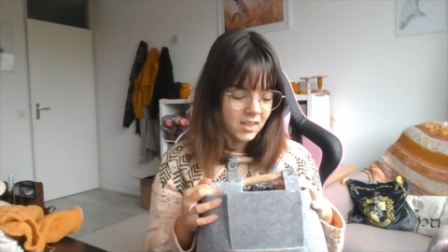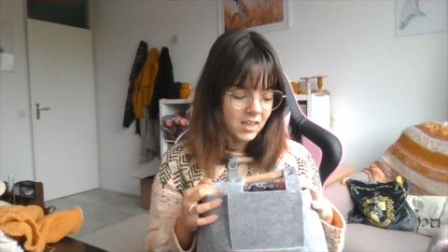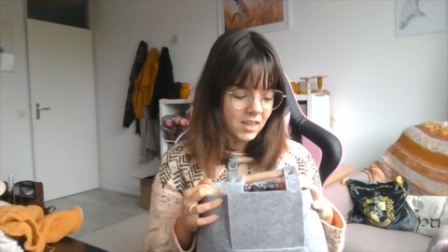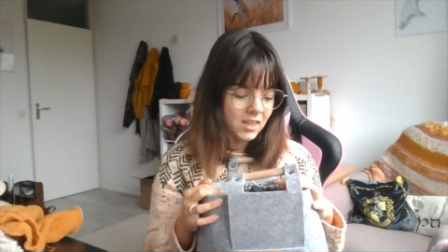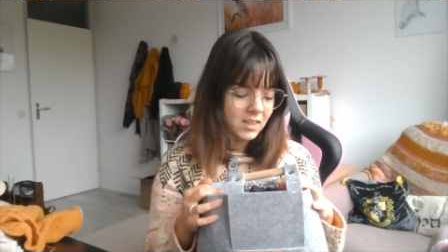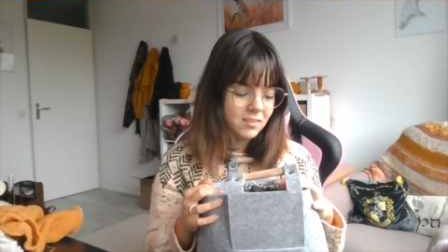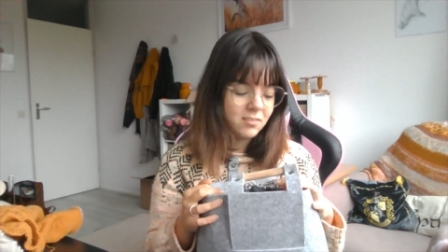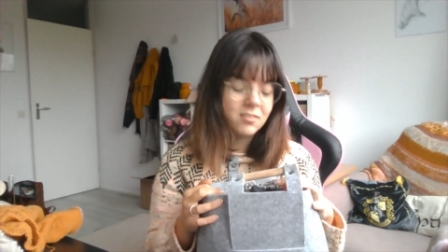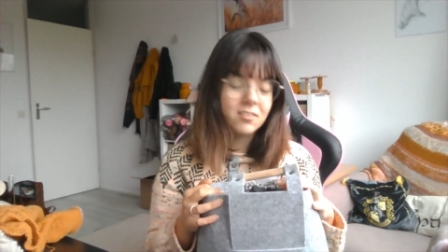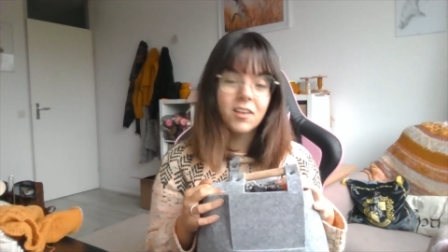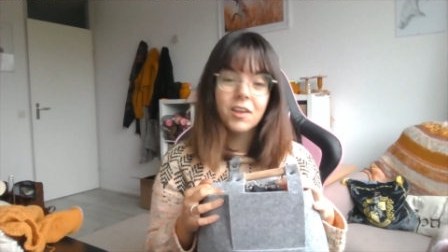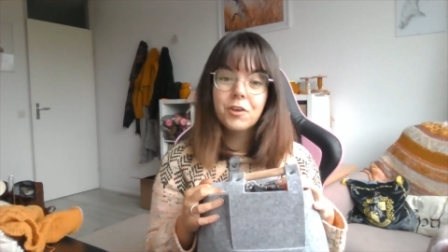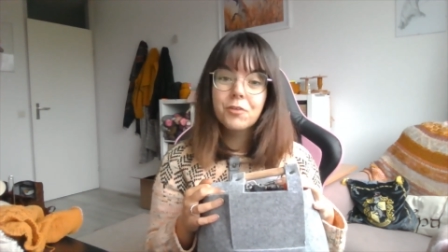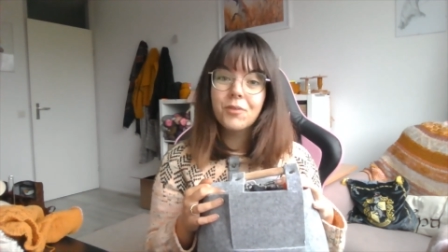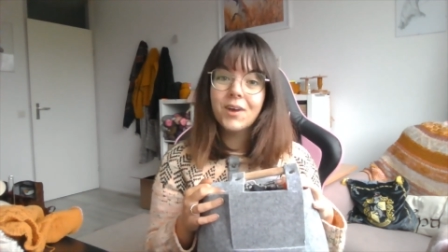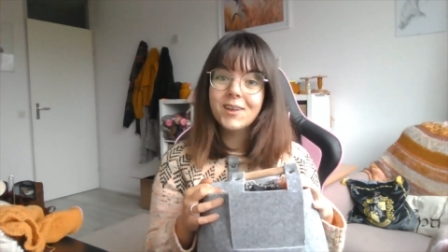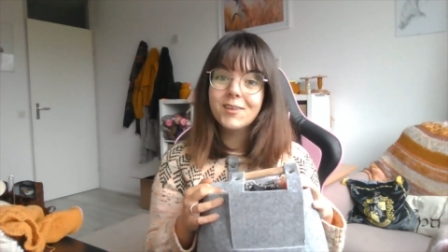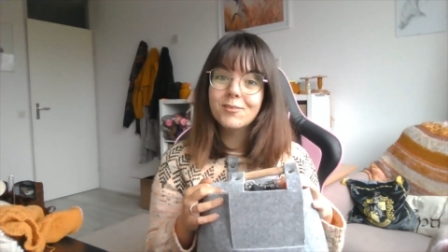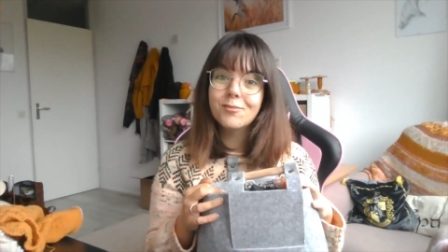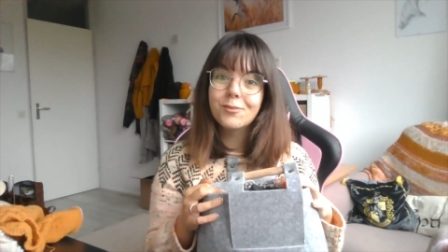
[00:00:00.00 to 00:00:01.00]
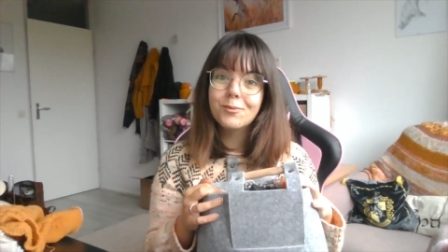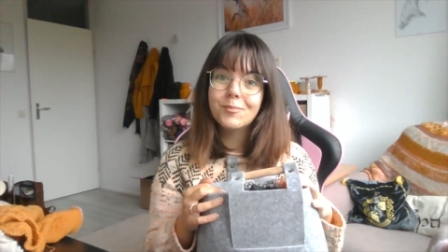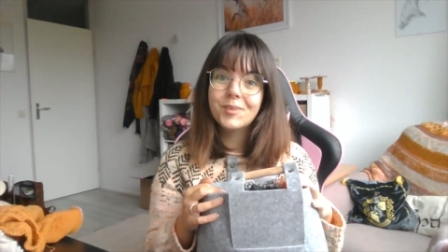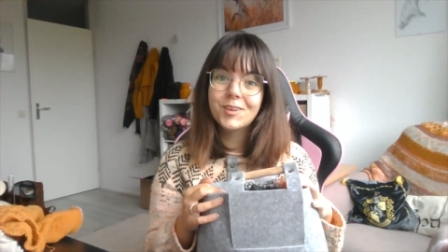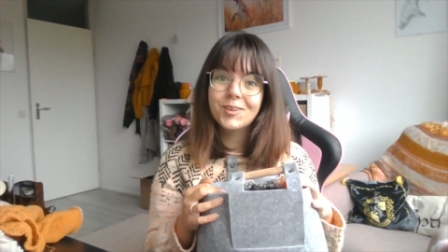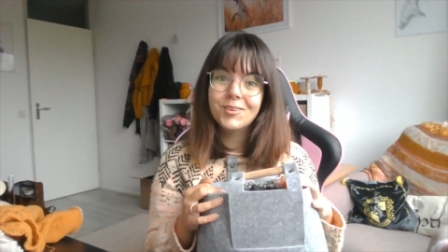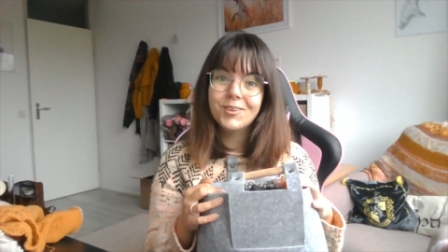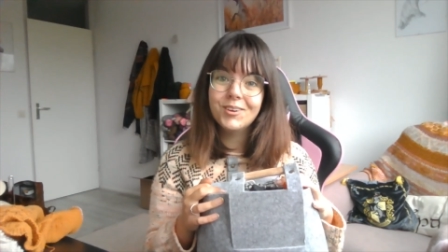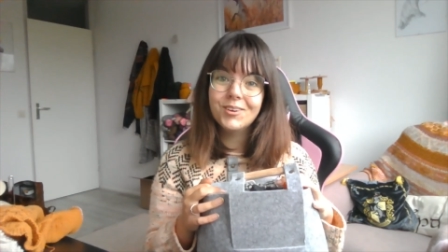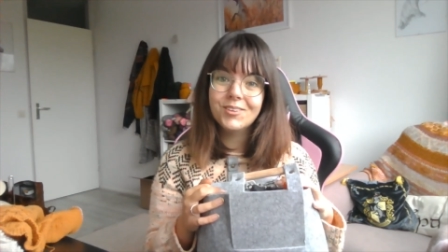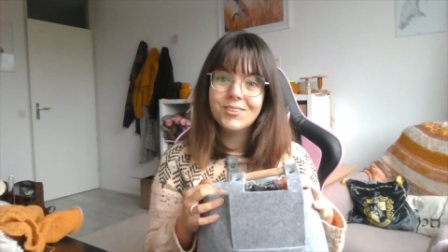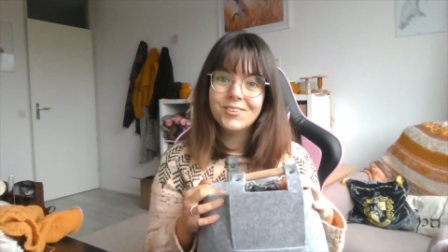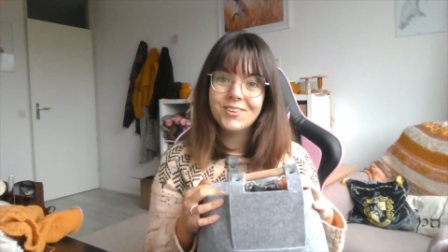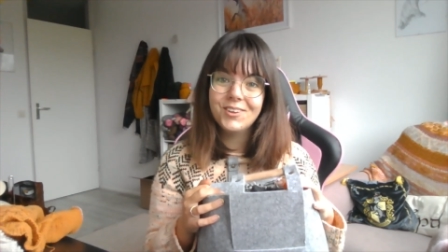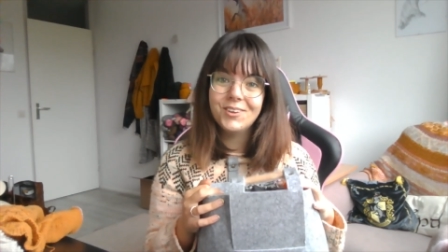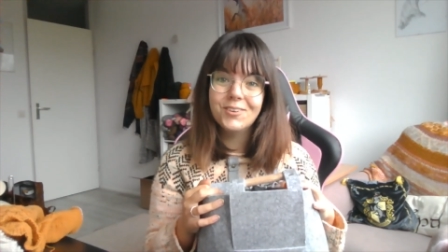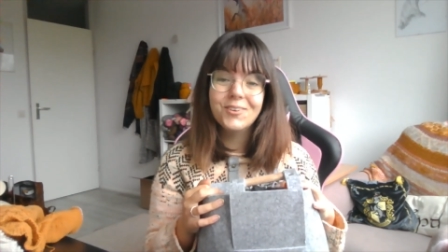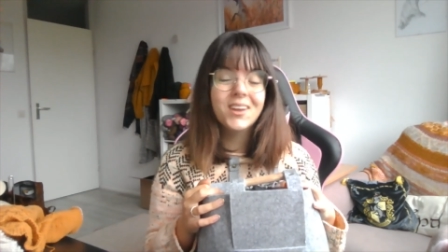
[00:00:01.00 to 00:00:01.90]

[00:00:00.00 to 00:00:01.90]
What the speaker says: is quite familiar to you.